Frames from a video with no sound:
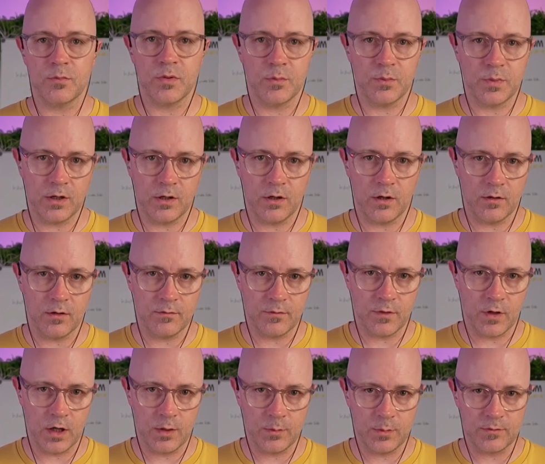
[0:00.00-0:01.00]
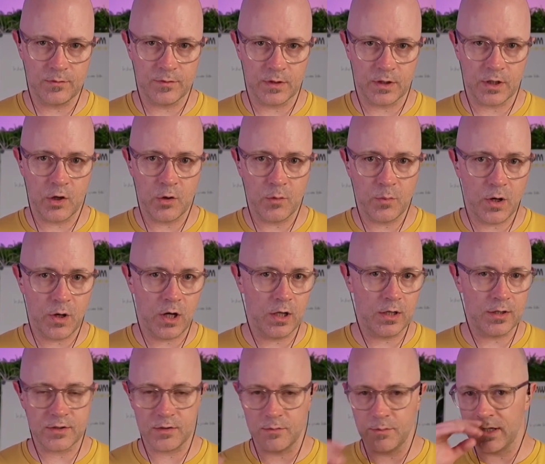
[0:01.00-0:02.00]
prepare our environment for
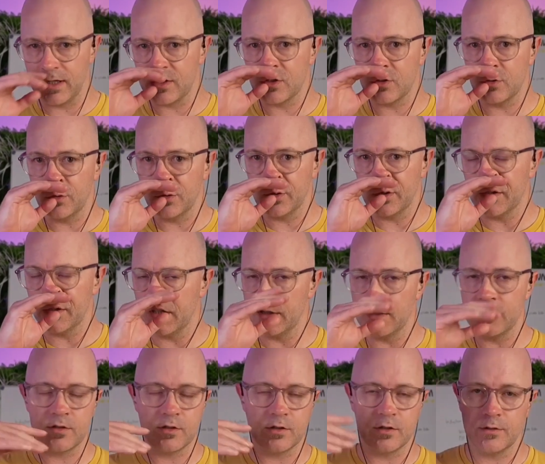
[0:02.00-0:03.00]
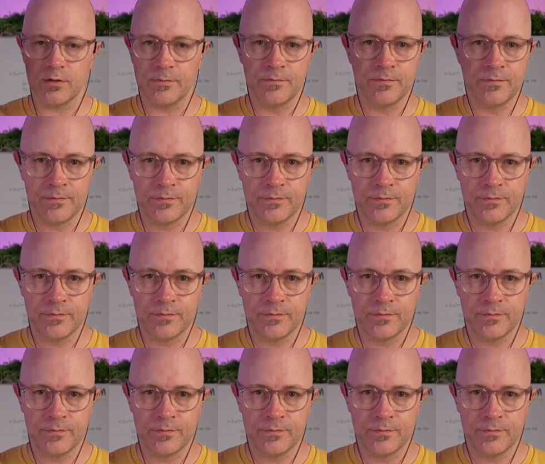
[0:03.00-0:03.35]
Copilot, to make sure that things are